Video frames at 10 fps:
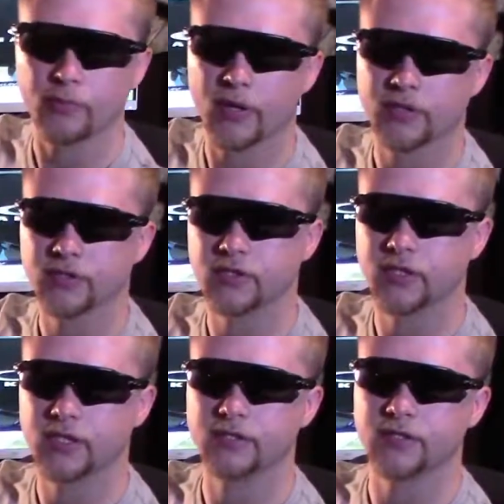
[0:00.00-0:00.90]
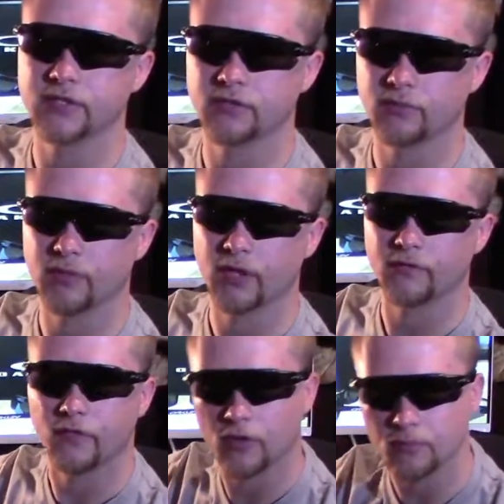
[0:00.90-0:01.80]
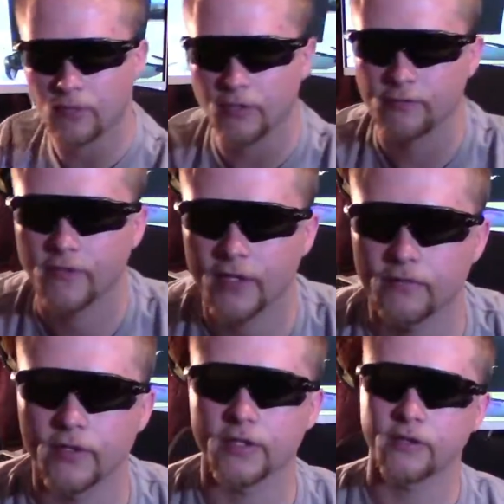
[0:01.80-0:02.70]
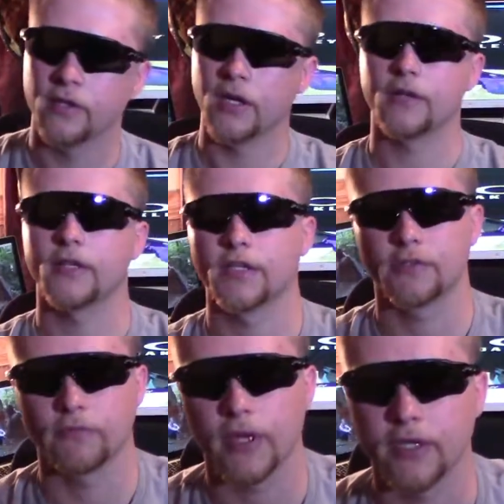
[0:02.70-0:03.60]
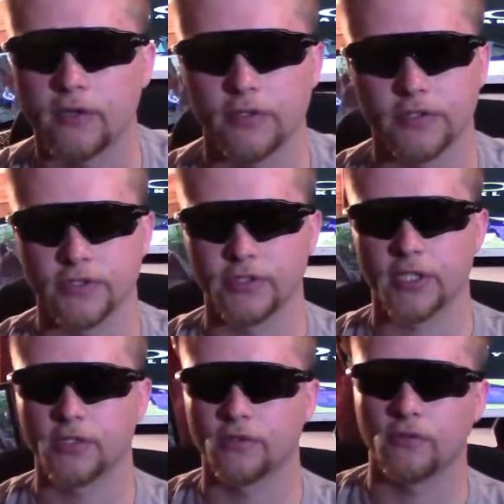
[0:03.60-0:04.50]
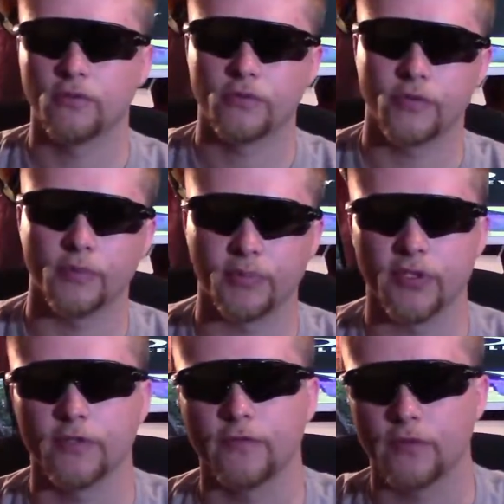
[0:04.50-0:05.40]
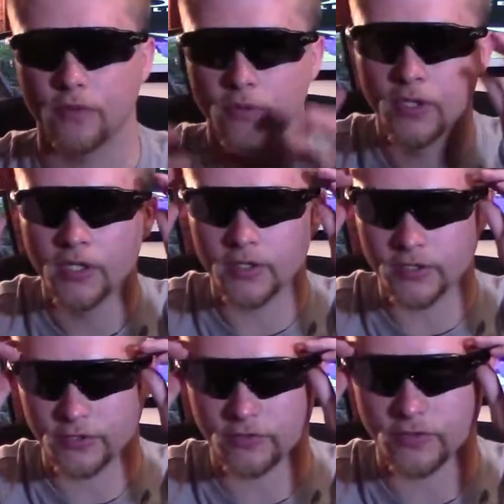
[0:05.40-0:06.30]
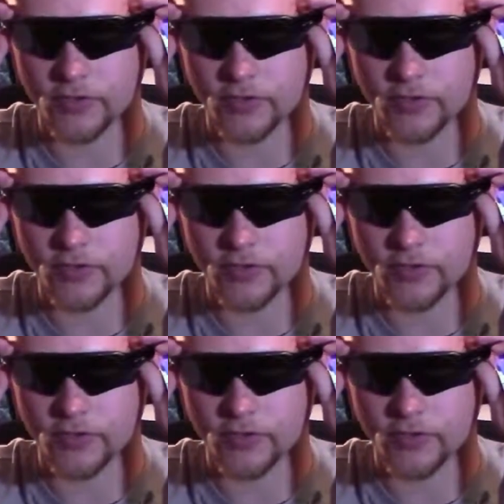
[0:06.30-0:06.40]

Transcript: pairs of these. These are by far my favorite. I like the Radars in general. They're beautiful. These are the